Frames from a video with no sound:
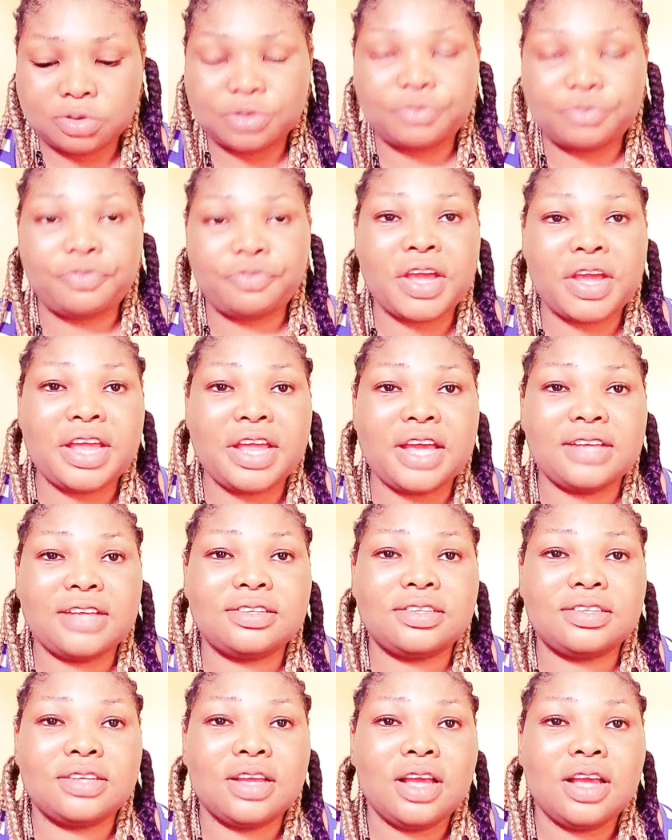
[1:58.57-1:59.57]
but the
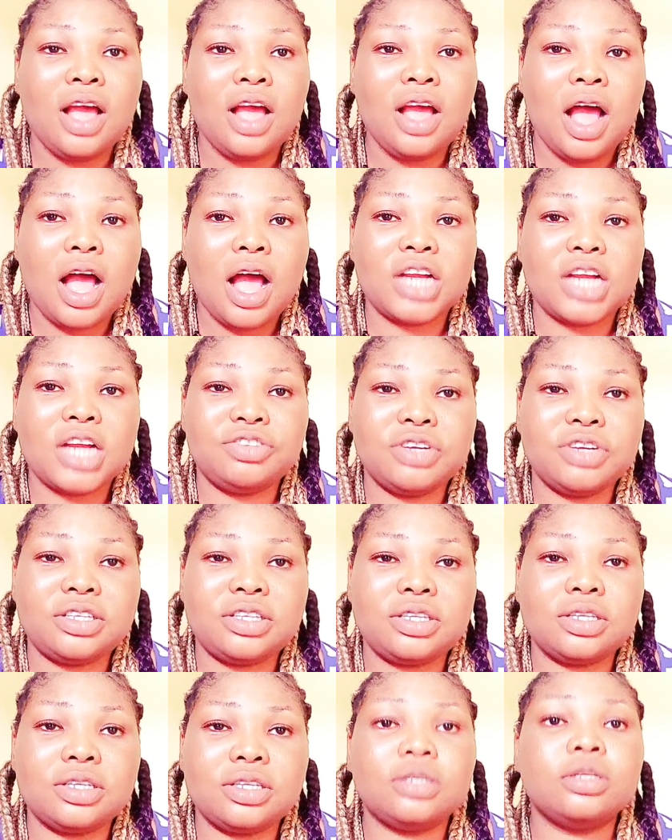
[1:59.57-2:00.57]
fairness,
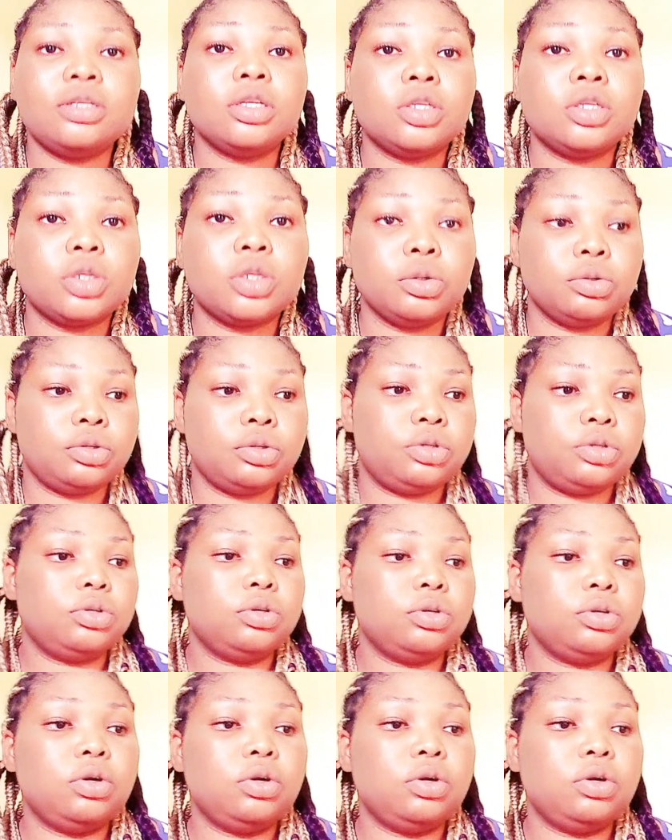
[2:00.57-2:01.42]
hydrating is good.